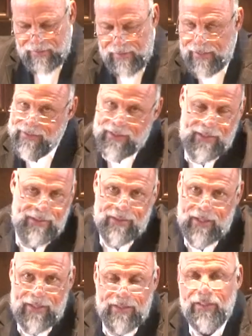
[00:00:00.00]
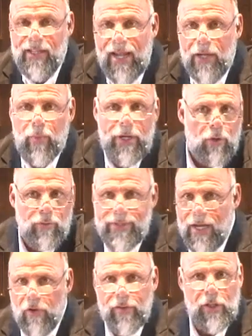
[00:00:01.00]
It's sad we don't
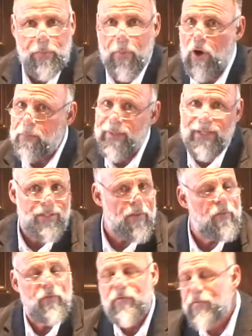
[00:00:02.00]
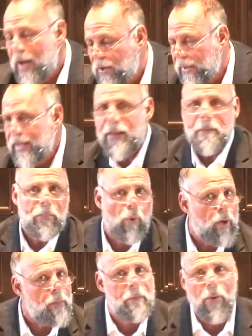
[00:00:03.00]
tell this part, but it's a very
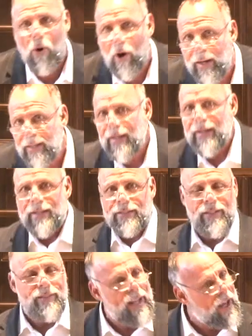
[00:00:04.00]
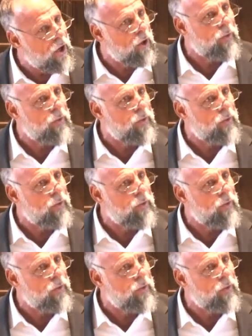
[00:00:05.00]
important part to tell